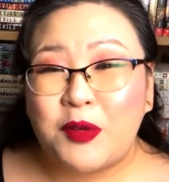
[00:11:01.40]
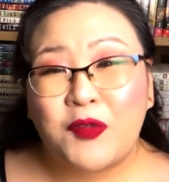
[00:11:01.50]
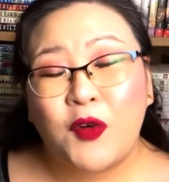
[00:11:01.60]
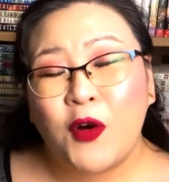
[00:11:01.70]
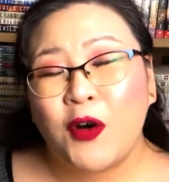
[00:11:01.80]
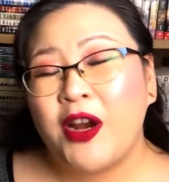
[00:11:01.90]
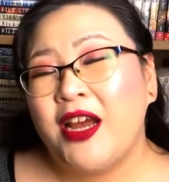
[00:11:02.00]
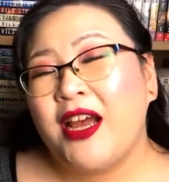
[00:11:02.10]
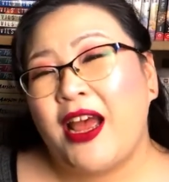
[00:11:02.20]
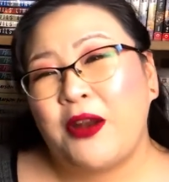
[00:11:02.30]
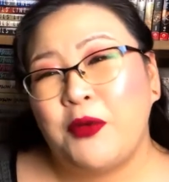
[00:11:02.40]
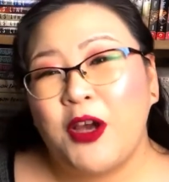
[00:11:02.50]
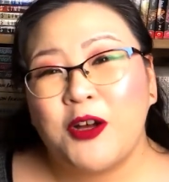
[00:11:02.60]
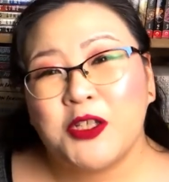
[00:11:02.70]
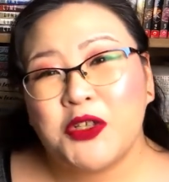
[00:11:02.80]
before, and we
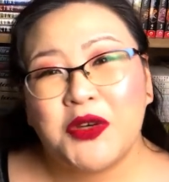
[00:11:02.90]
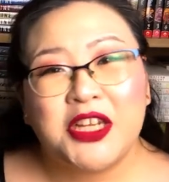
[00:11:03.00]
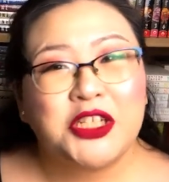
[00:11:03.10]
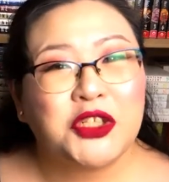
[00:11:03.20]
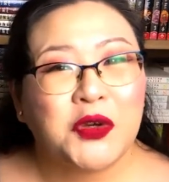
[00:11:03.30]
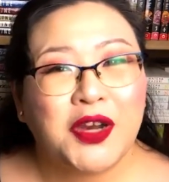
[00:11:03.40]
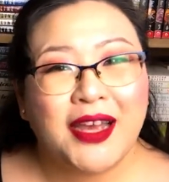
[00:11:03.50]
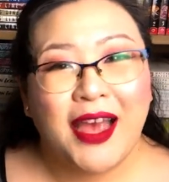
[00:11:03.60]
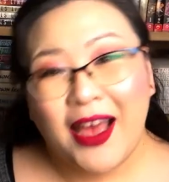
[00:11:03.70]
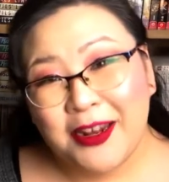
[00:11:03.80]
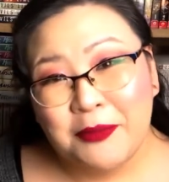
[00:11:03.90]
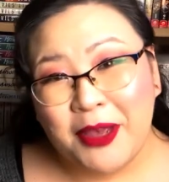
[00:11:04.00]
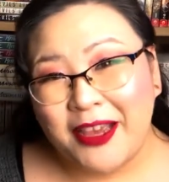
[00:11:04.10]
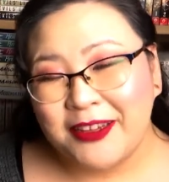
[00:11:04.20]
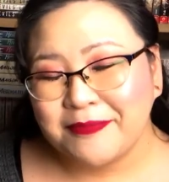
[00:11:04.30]
also enjoy
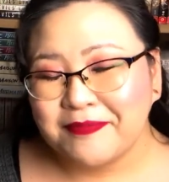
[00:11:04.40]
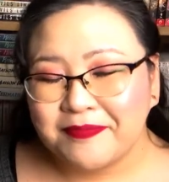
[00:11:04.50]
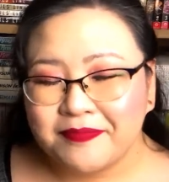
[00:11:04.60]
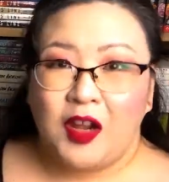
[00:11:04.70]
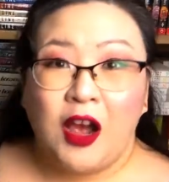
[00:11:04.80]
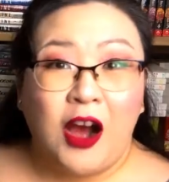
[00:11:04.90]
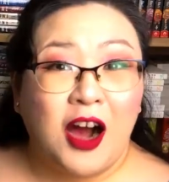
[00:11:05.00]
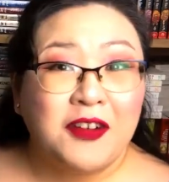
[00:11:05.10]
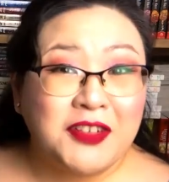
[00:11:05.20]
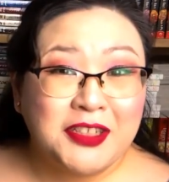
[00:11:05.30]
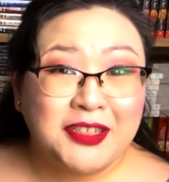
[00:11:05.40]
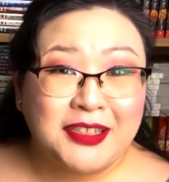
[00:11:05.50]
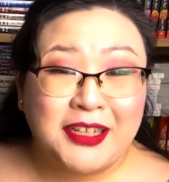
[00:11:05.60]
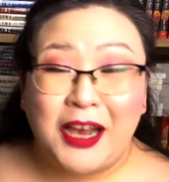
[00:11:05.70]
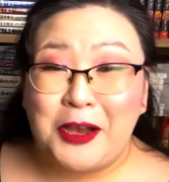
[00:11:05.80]
anime.
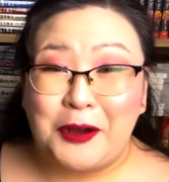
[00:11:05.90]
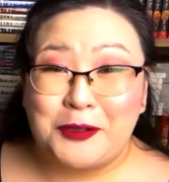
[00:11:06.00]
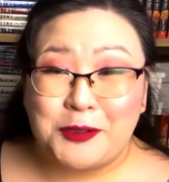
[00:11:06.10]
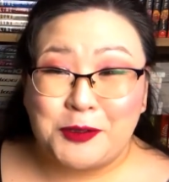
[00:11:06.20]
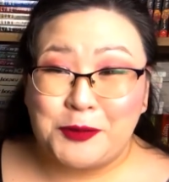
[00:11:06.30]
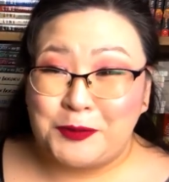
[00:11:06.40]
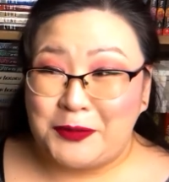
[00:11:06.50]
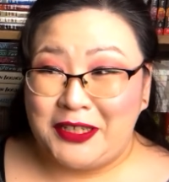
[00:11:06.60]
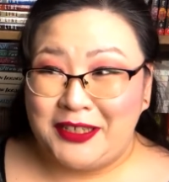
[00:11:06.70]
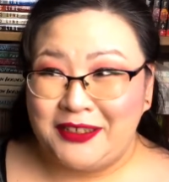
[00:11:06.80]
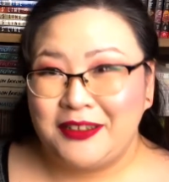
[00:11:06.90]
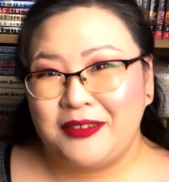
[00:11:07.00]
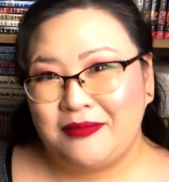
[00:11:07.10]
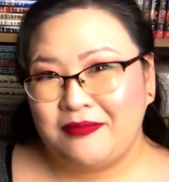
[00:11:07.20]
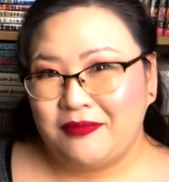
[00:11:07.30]
Obviously, I also read
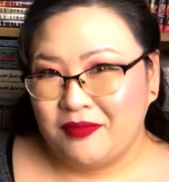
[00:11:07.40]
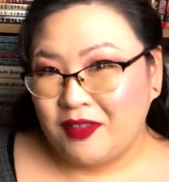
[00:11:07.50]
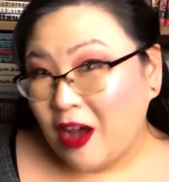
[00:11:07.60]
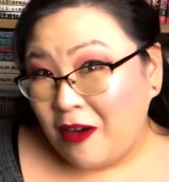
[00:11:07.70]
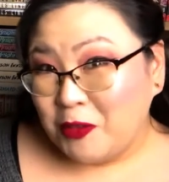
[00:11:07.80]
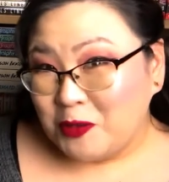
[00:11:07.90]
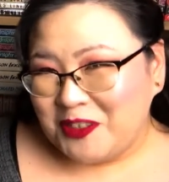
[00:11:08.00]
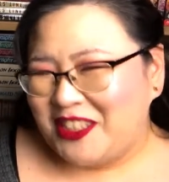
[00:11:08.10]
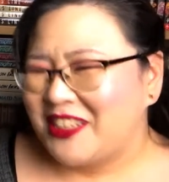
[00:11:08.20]
novels.